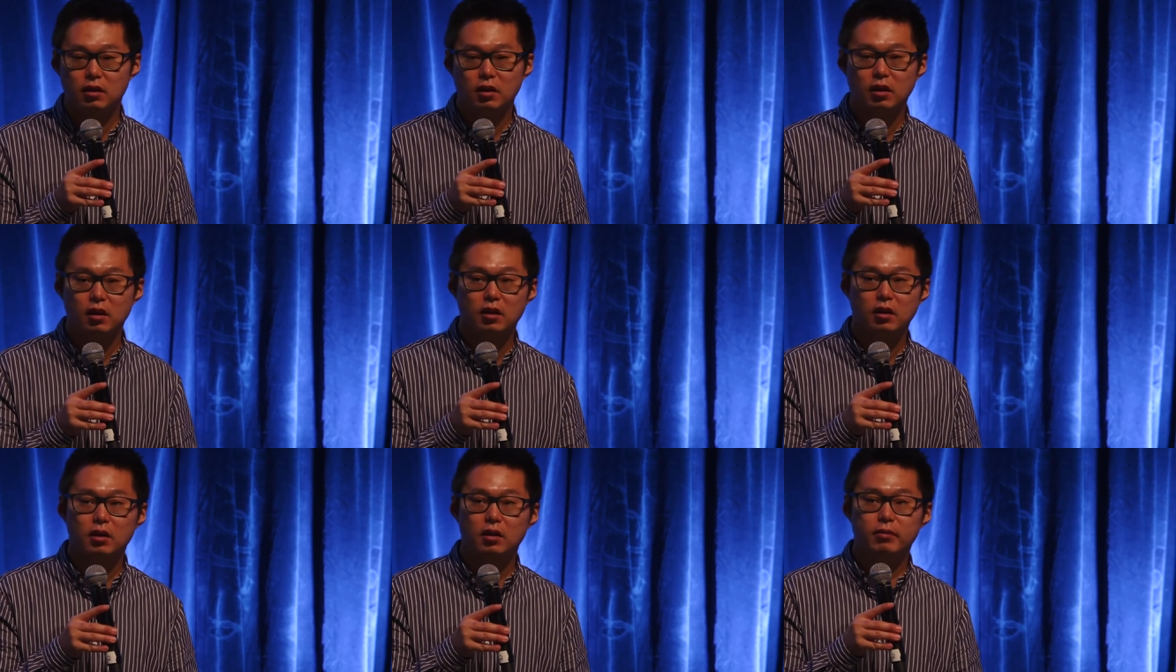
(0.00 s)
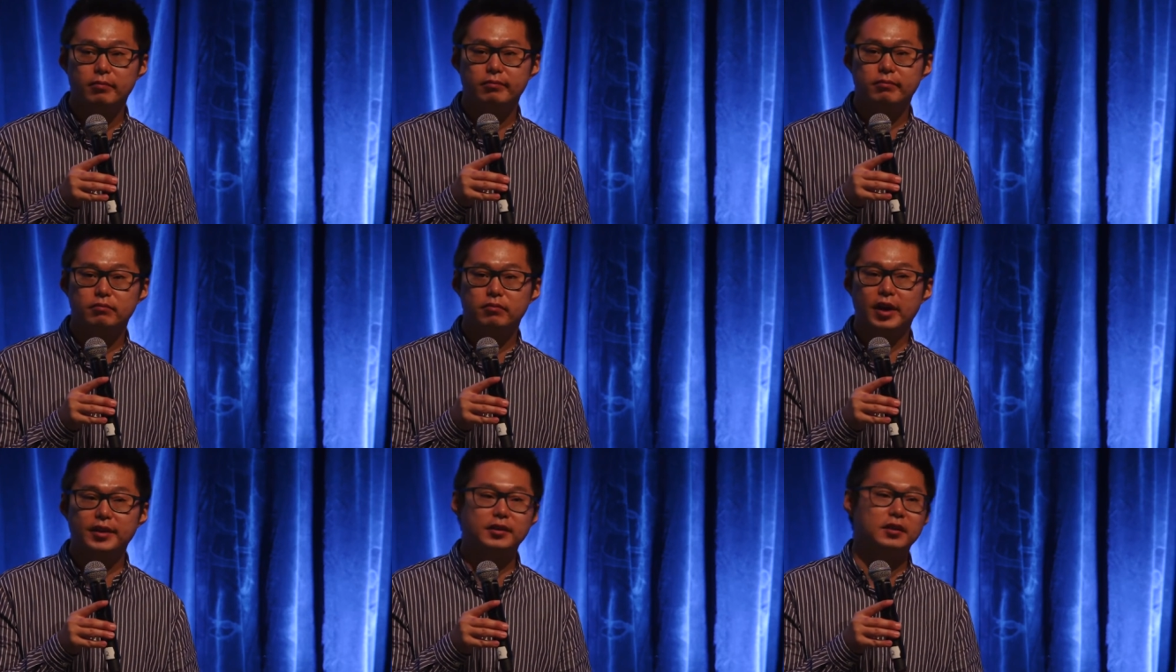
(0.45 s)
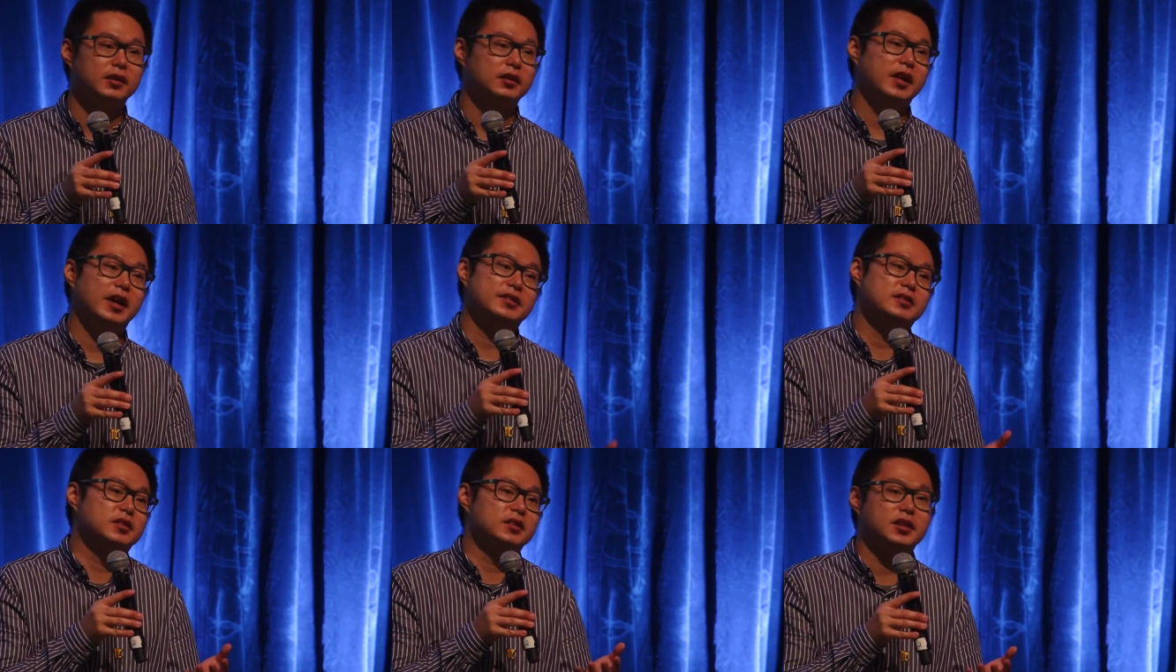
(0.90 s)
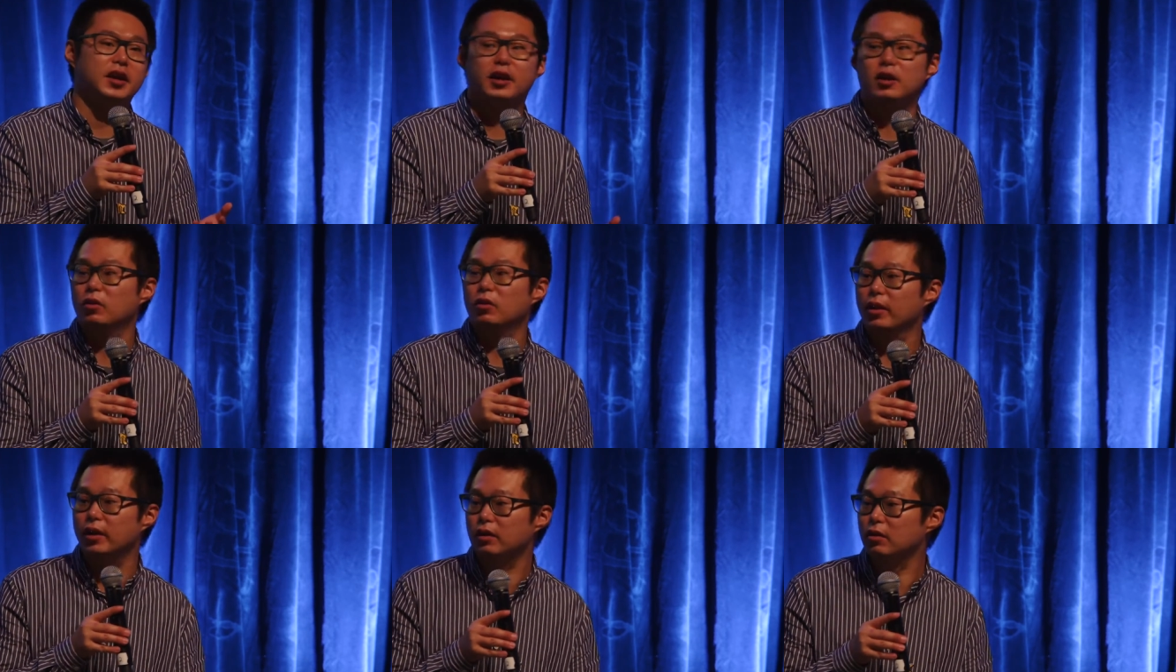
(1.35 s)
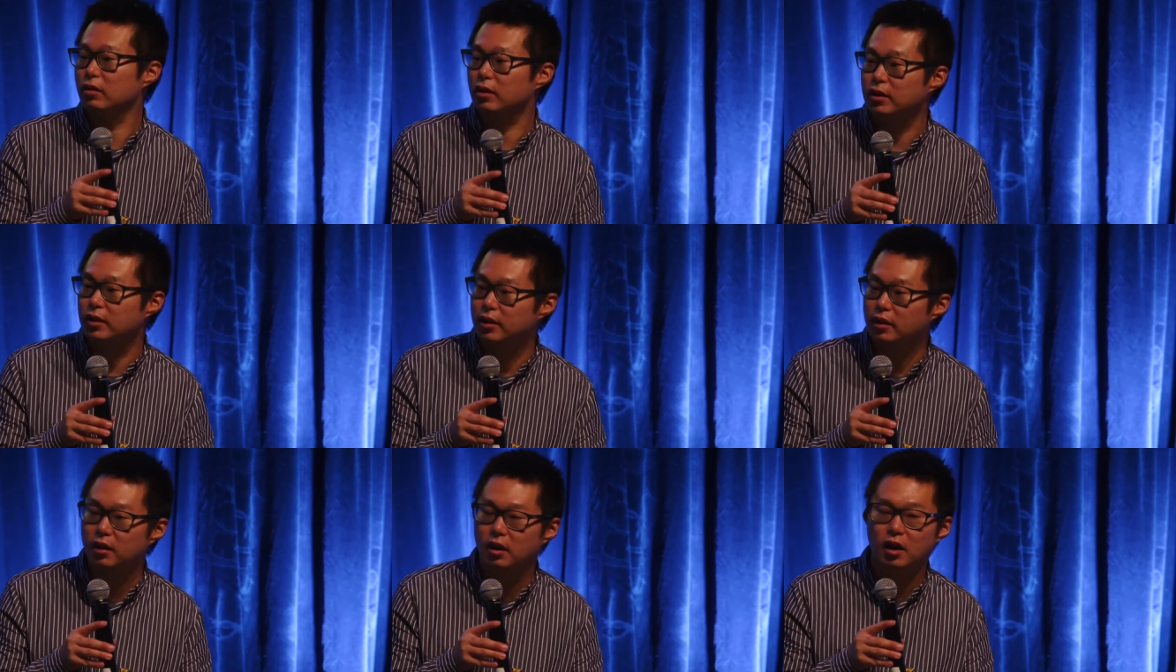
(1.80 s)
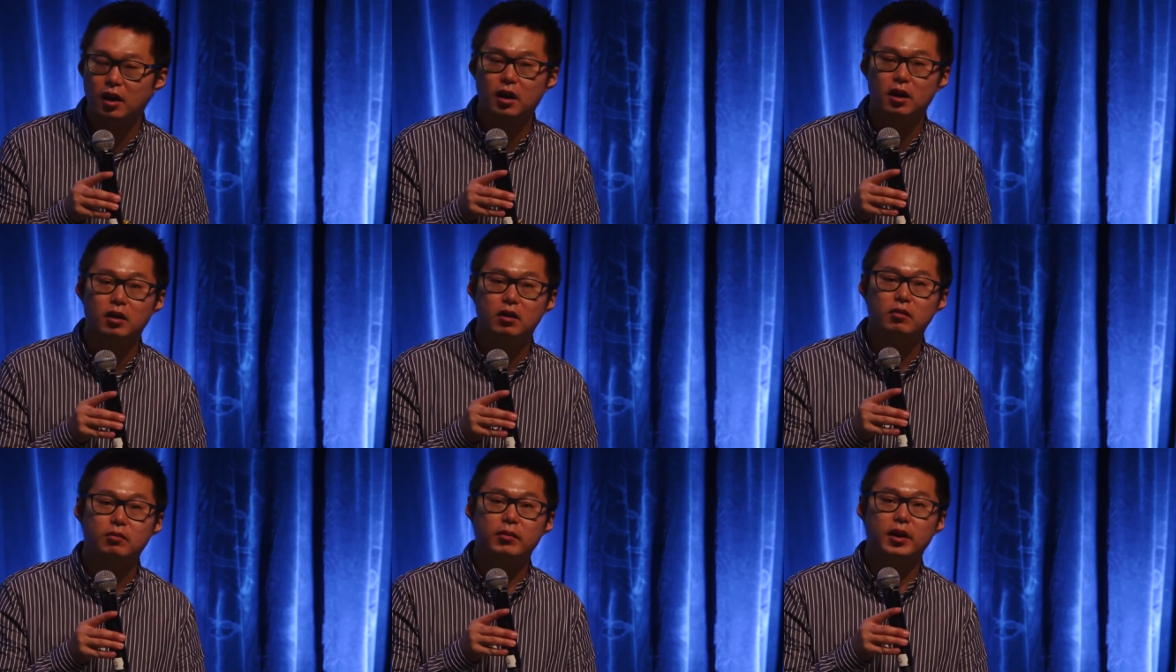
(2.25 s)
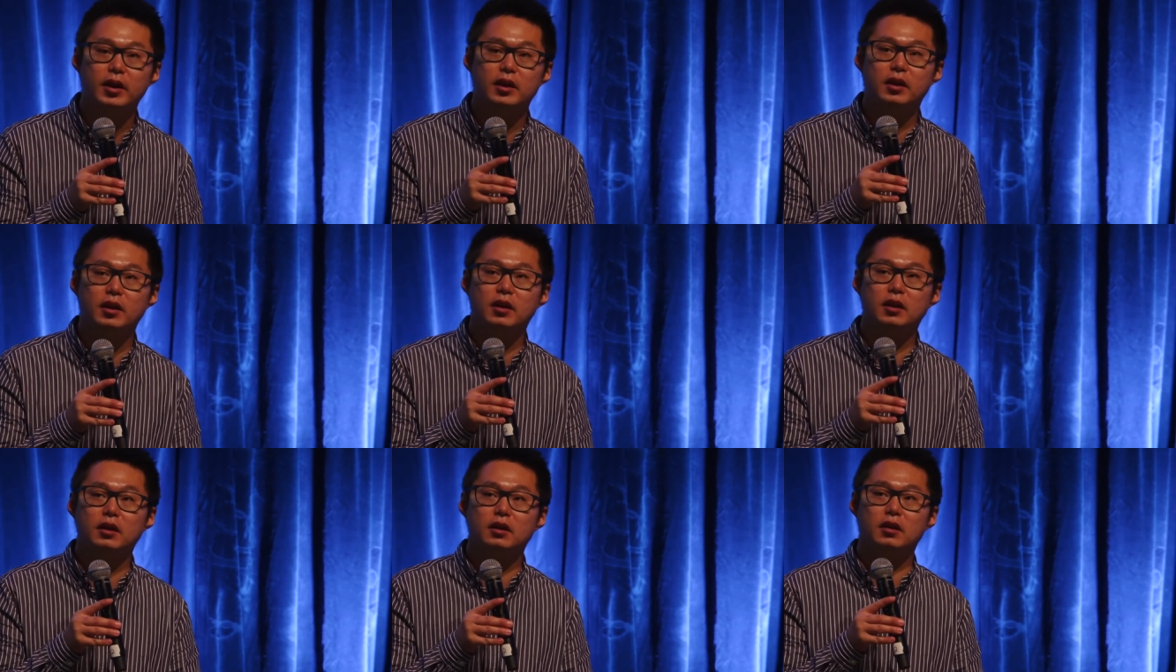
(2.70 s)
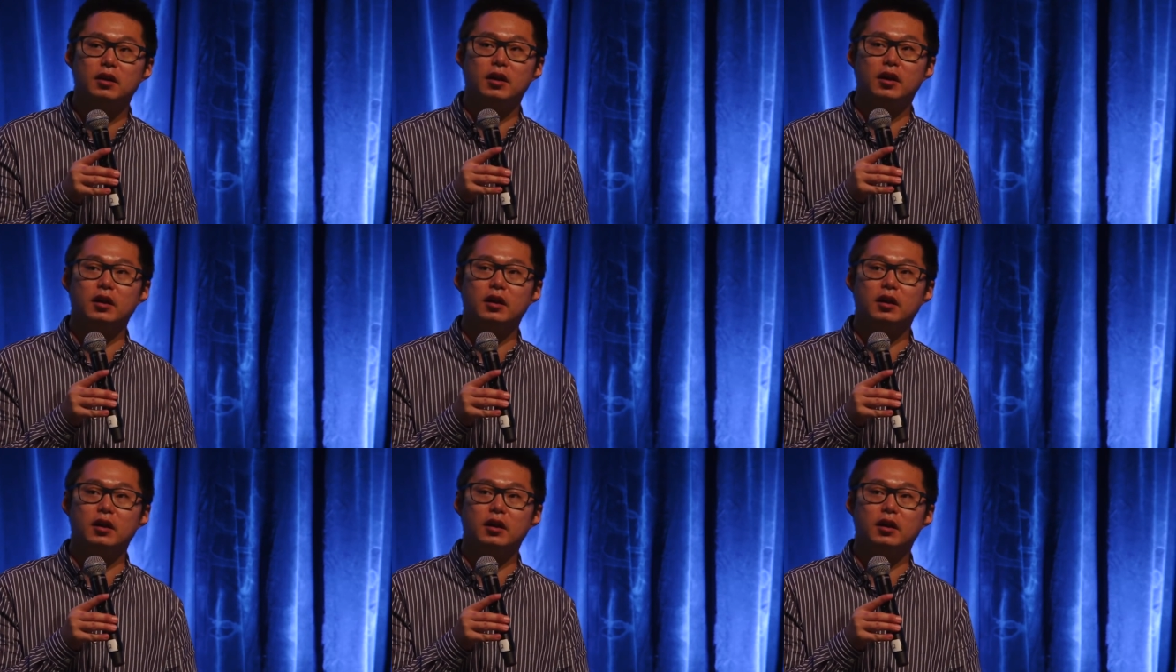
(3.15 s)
I think that's the takeaway, really. And